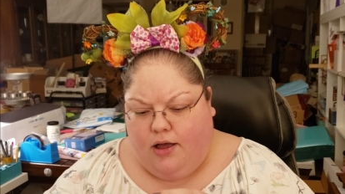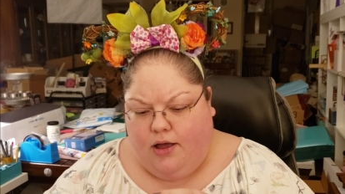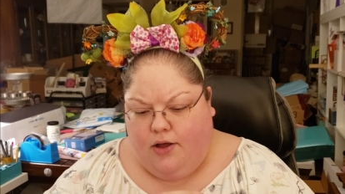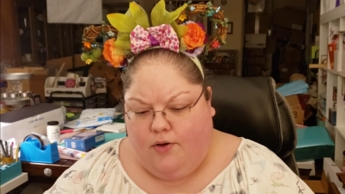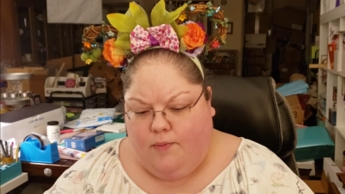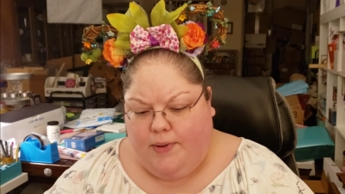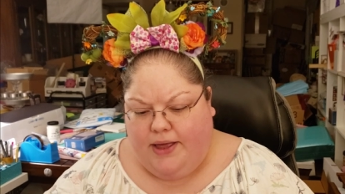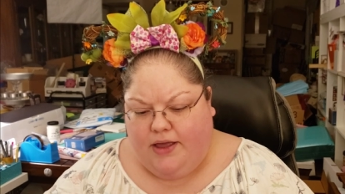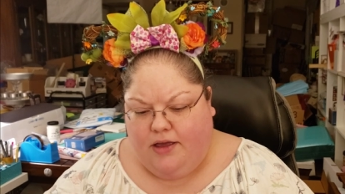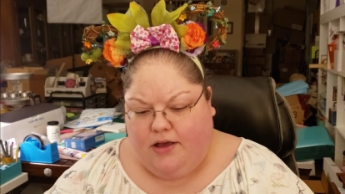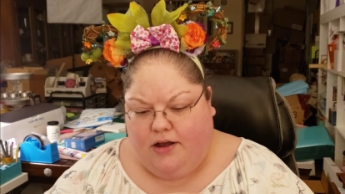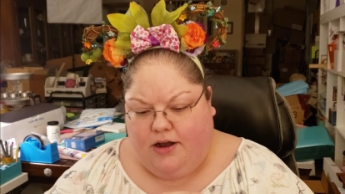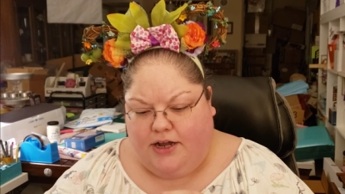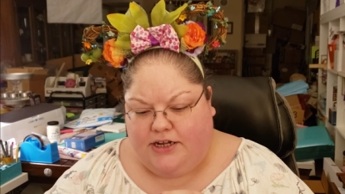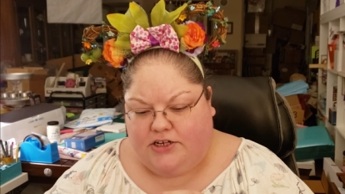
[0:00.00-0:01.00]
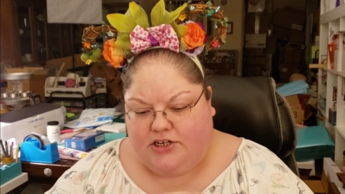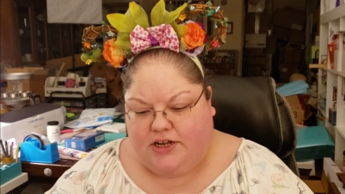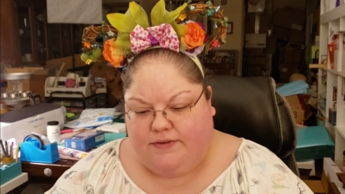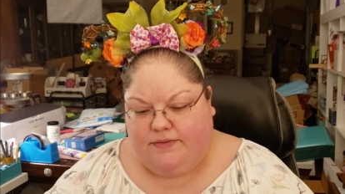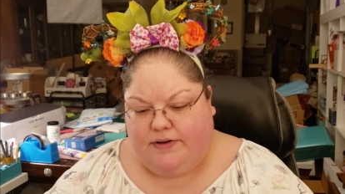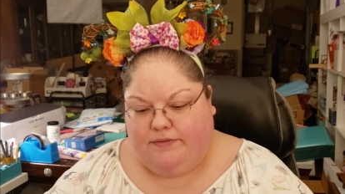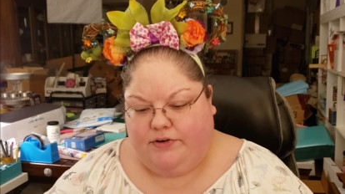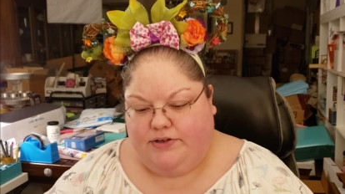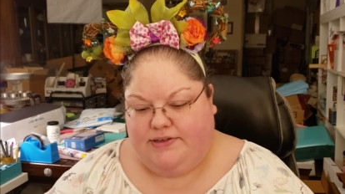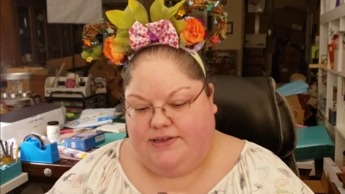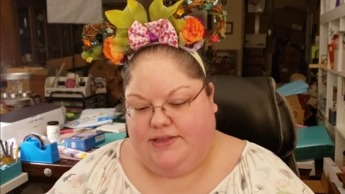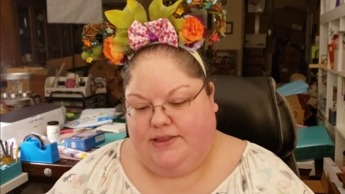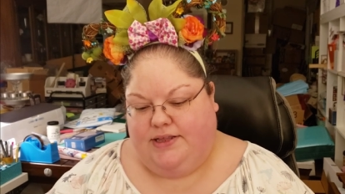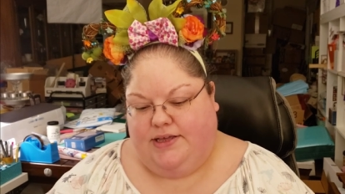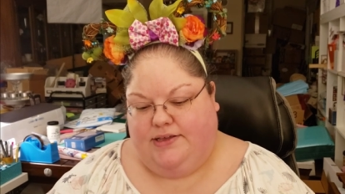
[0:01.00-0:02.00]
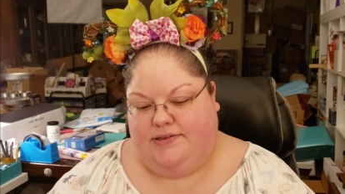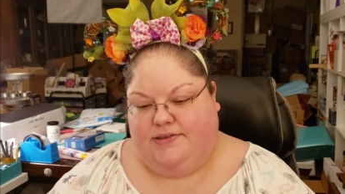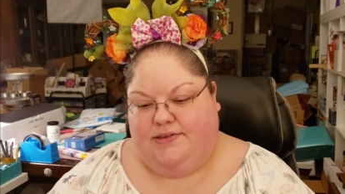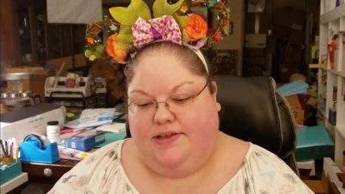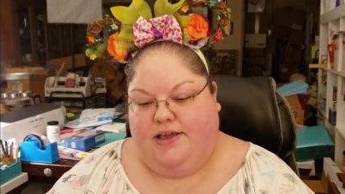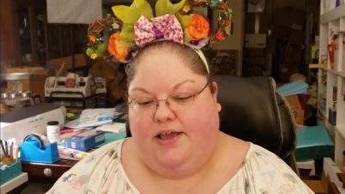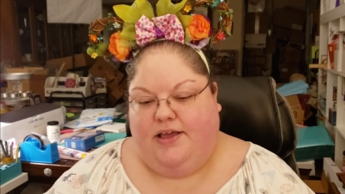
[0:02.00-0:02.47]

Oh my gosh, I've never seen this.